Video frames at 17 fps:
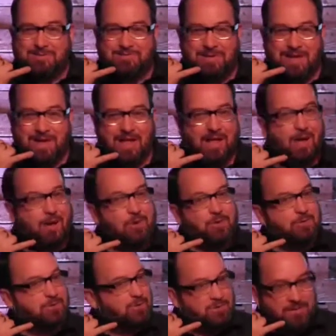sweet.
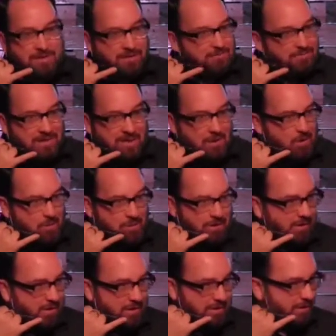Oh, you don't know
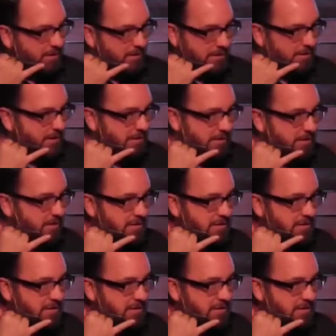her.